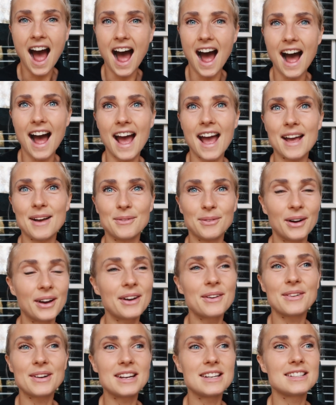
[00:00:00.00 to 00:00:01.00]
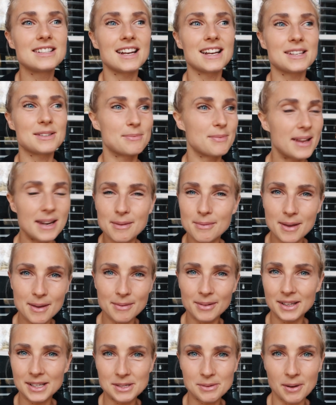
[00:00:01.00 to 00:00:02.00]
I want to reach as many
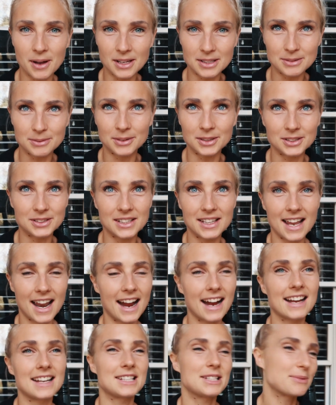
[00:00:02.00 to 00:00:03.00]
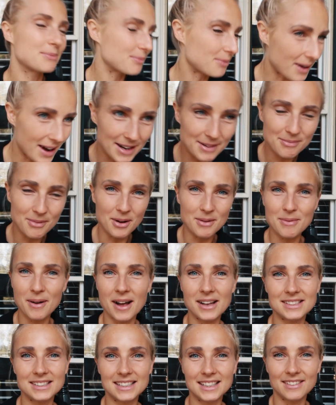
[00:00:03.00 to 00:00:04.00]
people as possible so that I can spread more
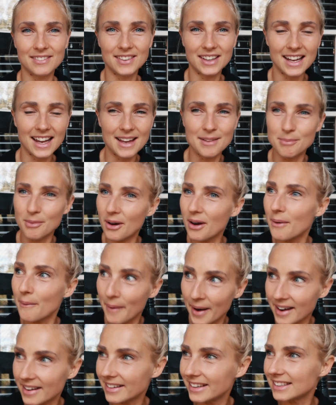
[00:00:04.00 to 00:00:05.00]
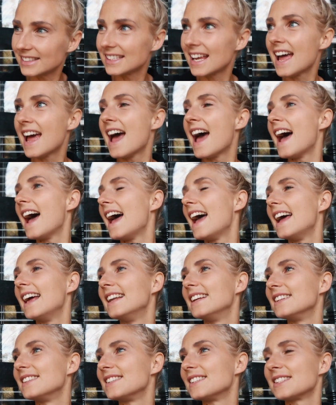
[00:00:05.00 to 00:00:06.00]
positivity and more awareness
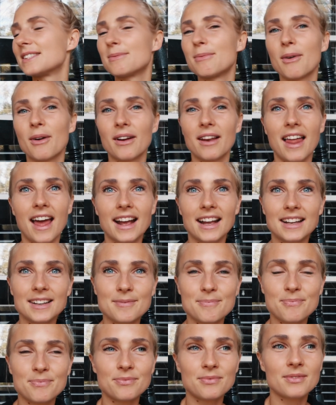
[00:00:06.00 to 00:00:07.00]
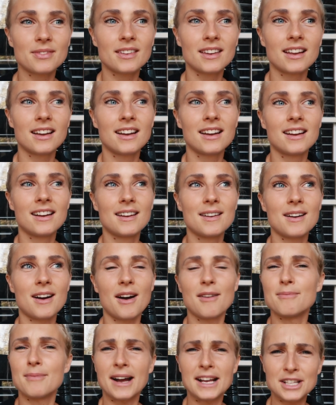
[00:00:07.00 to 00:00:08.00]
and just more like
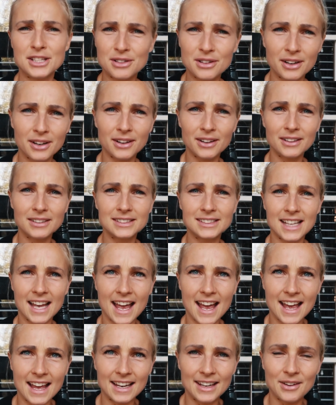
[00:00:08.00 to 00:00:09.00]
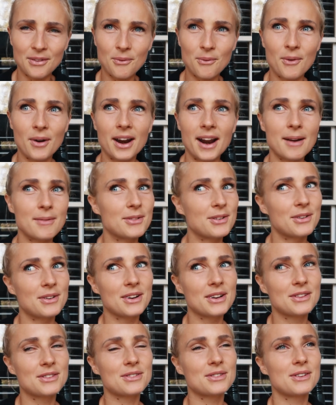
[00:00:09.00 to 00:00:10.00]
of my struggles and what I'm
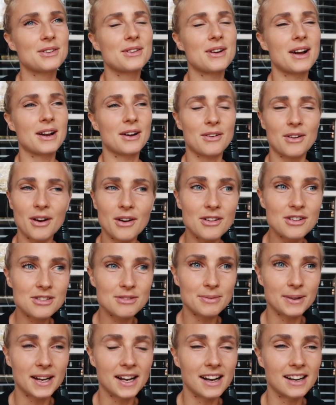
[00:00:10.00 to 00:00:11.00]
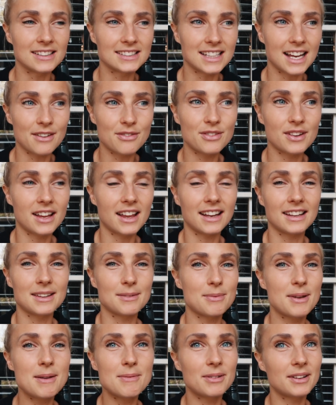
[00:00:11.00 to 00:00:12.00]
going through and growth, because I feel like the
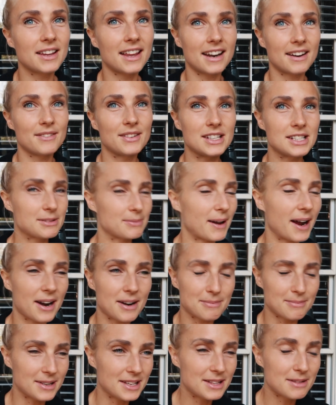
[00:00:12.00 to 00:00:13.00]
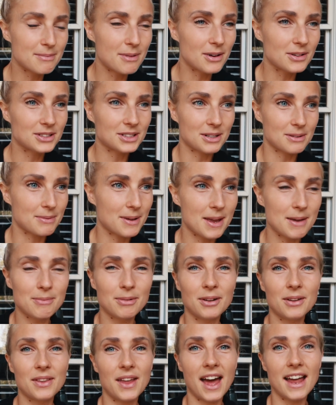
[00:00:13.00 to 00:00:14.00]
people that have inspired me the most are
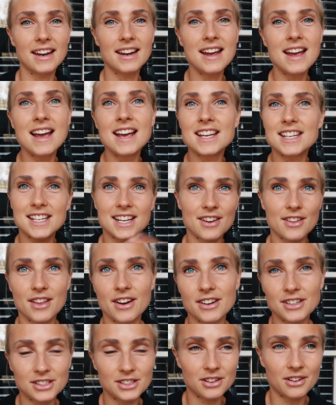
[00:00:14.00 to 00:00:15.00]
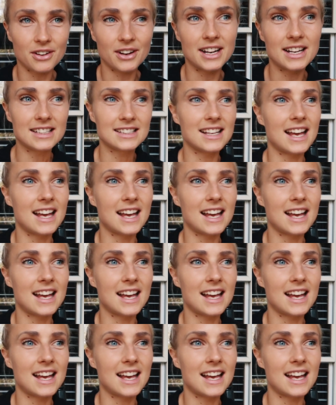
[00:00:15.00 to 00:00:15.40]
people that share their stories.